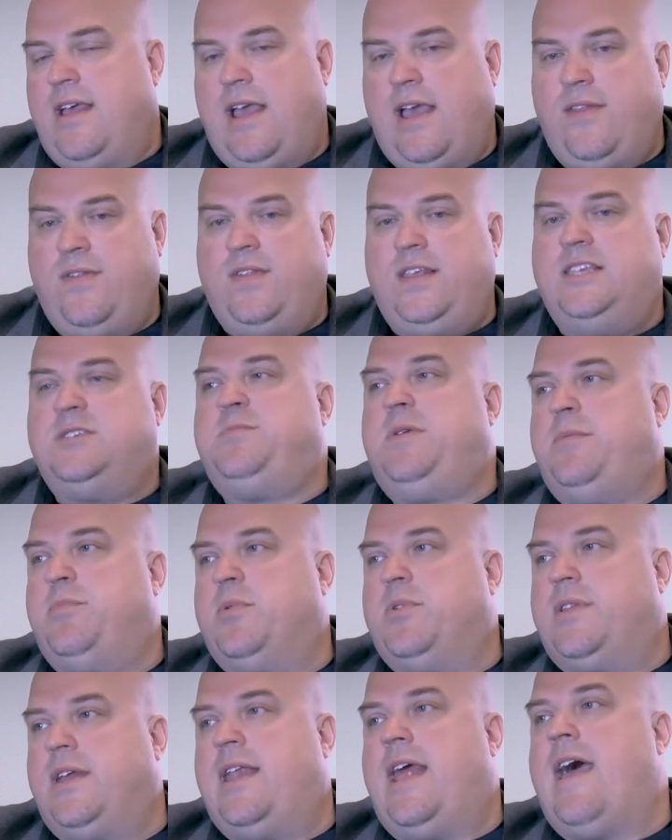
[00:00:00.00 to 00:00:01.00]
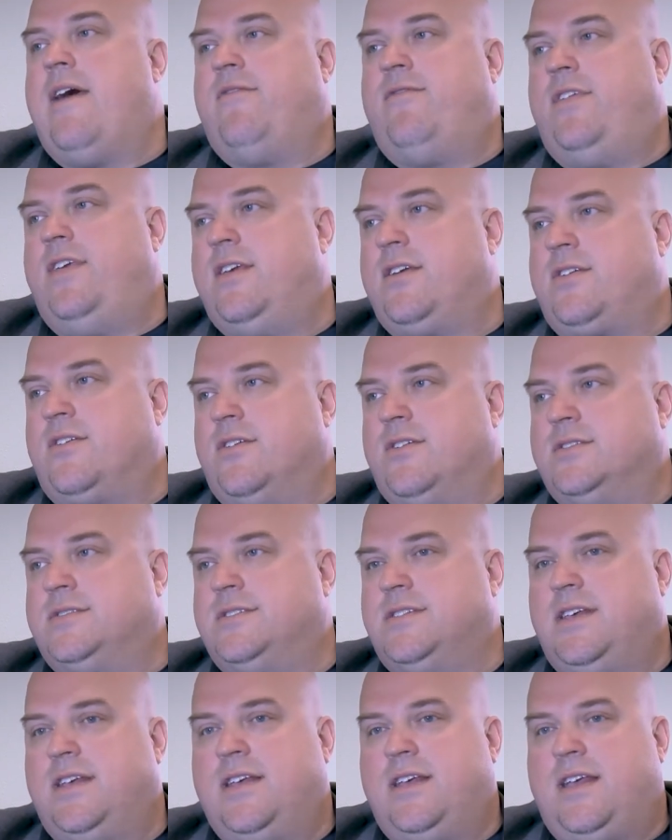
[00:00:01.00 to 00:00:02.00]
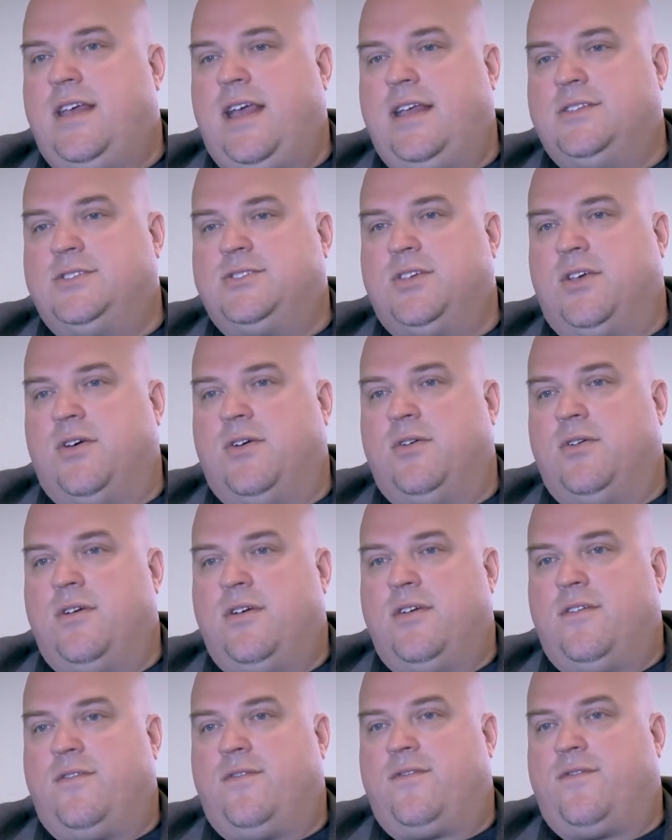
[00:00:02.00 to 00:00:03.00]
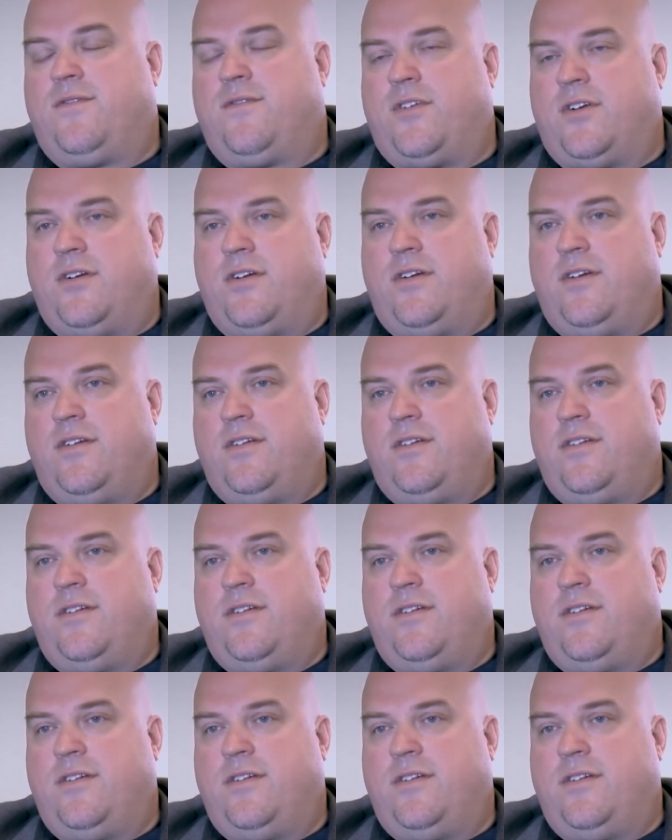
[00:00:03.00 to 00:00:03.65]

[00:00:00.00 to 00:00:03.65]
And these people didn't have vehicles. And so, for